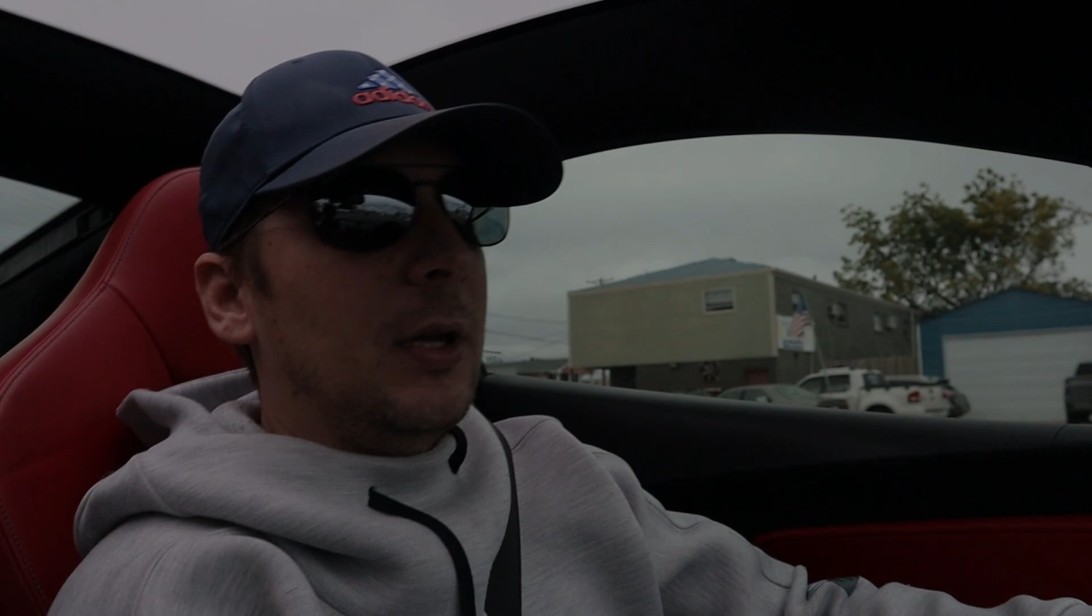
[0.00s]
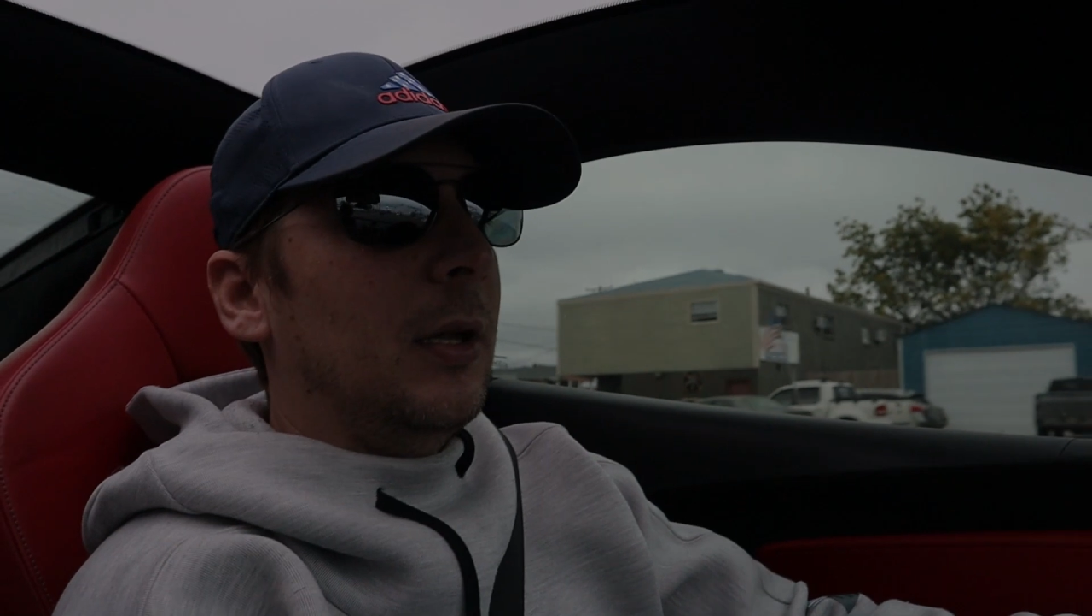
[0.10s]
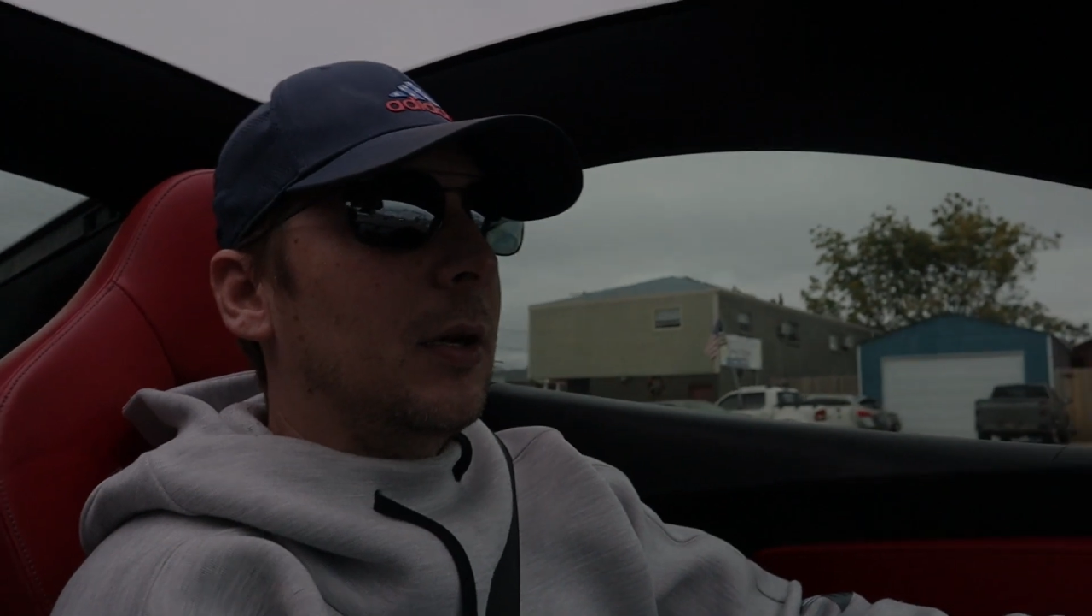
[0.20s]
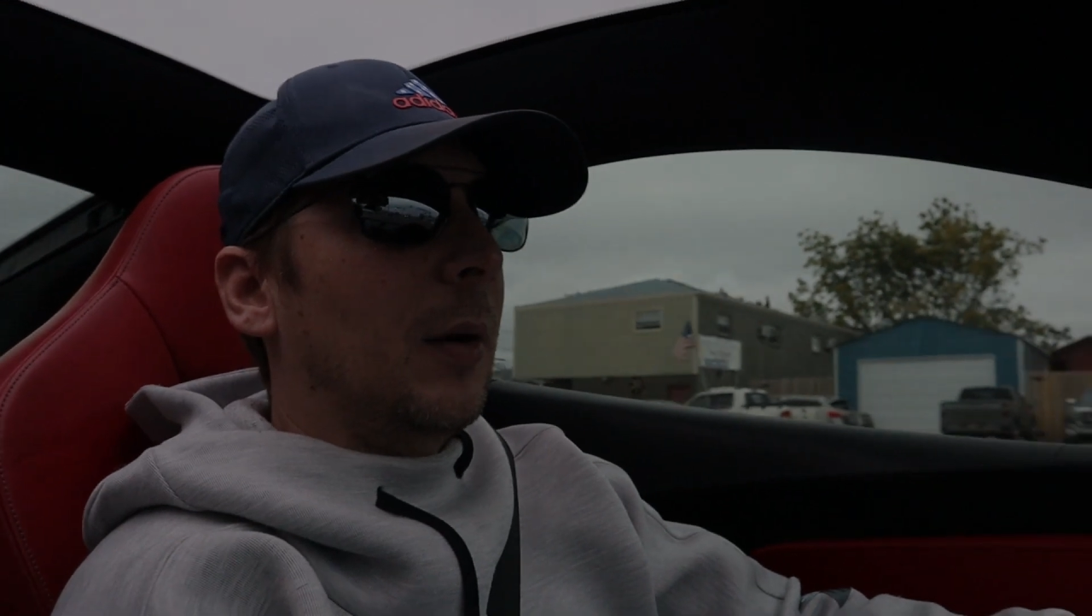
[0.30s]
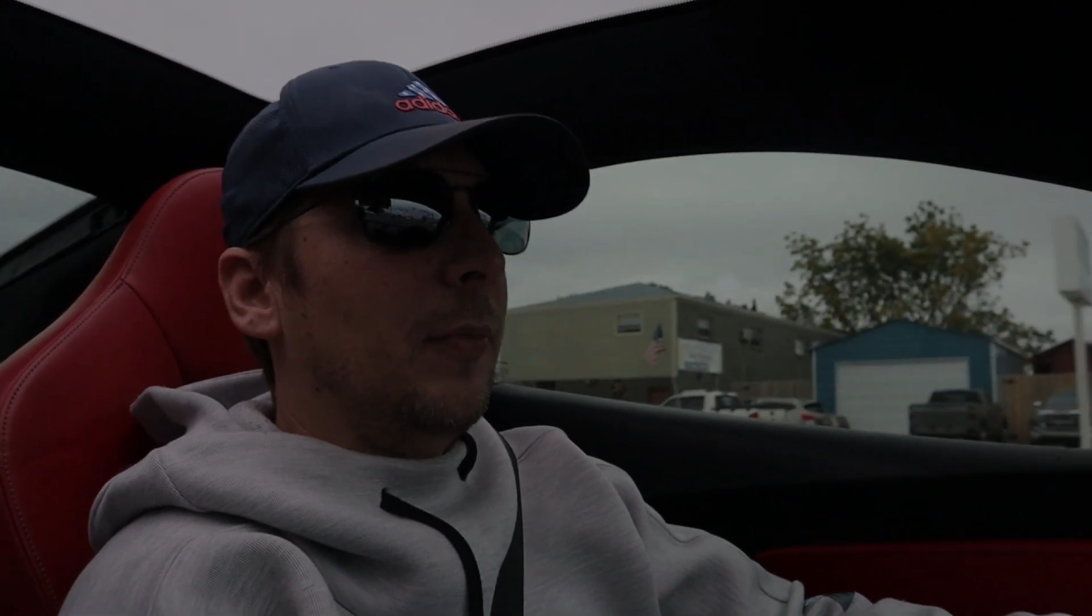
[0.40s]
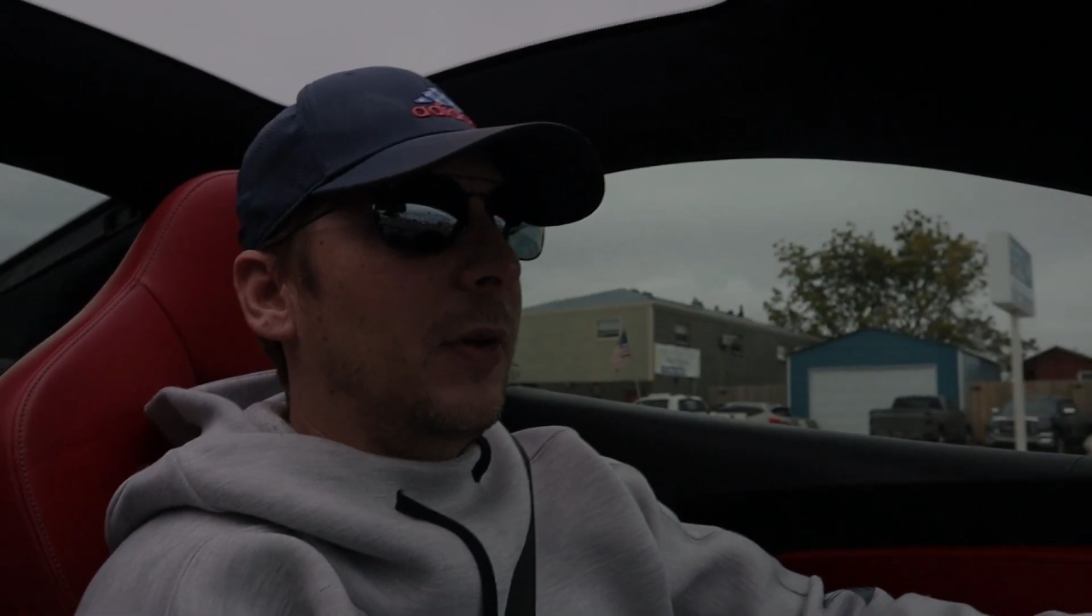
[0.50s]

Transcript: can come